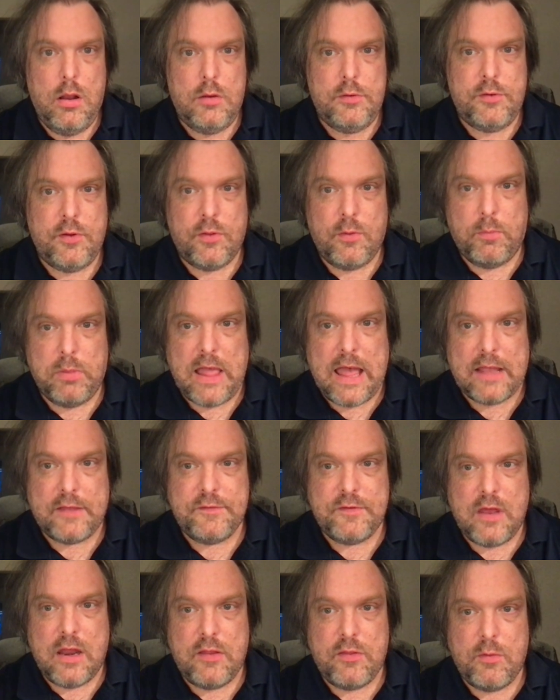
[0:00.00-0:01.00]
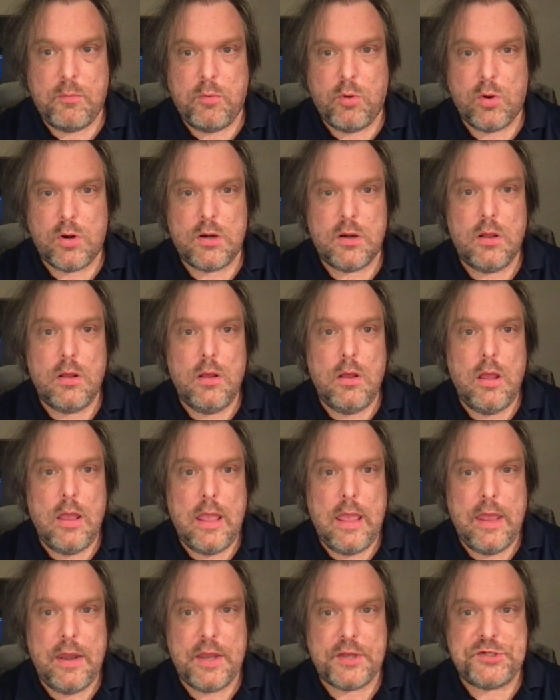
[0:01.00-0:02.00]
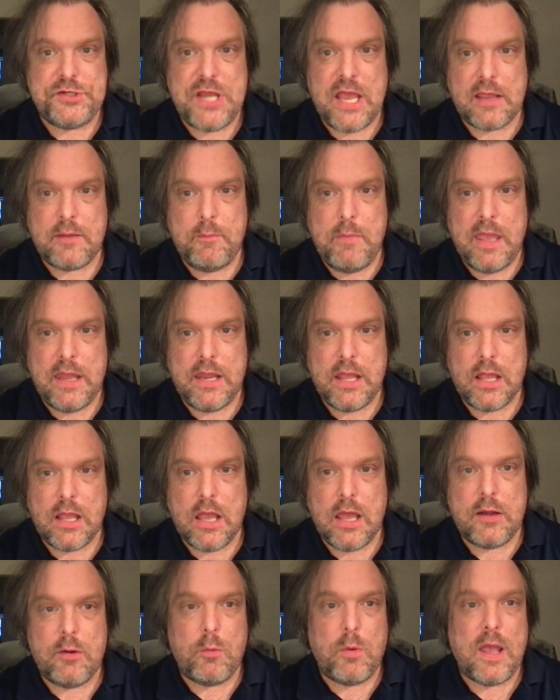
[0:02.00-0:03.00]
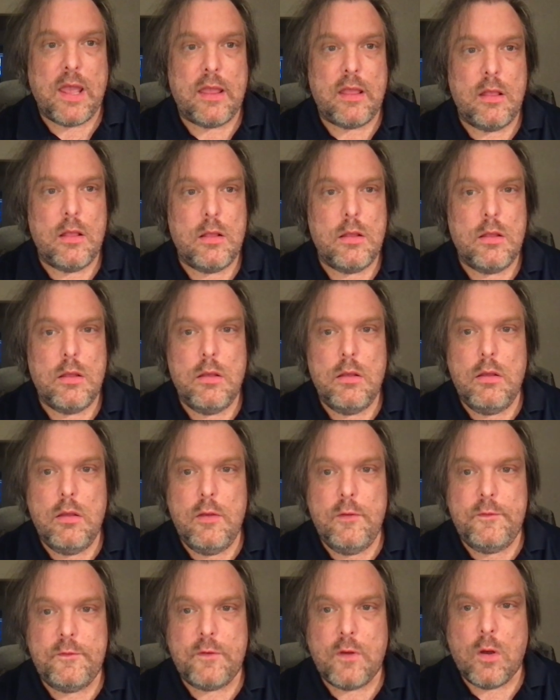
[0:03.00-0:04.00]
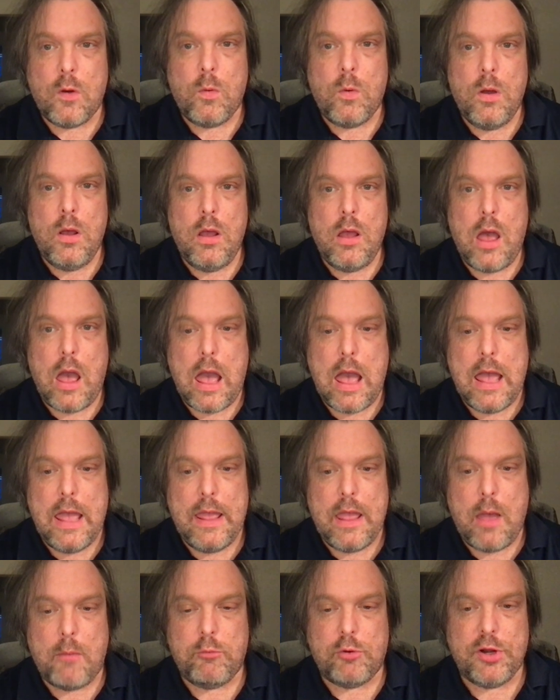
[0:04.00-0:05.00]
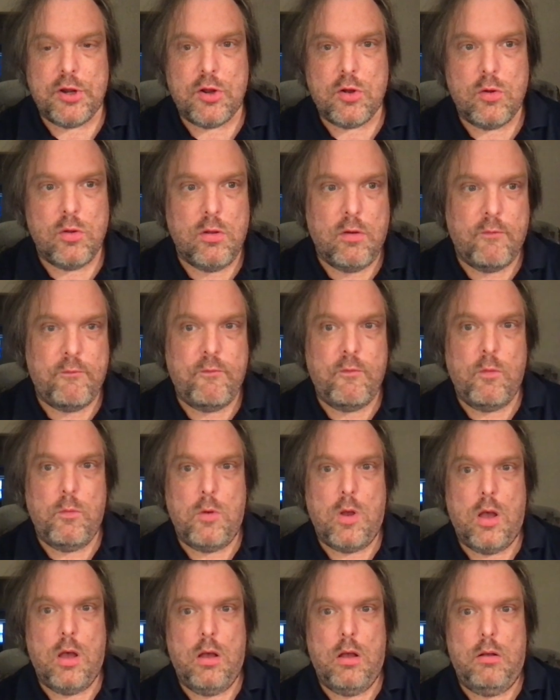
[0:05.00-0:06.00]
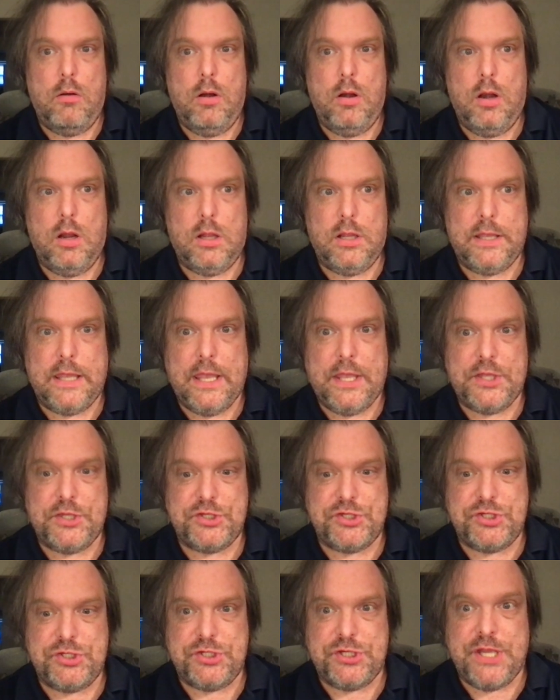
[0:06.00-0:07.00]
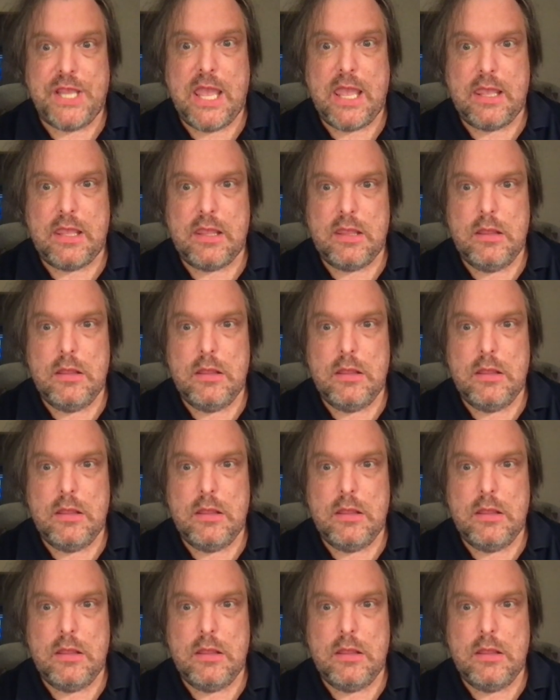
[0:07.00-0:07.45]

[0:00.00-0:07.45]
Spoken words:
to the black side of the board in a checkmating kind of way. So I'm critical of king g8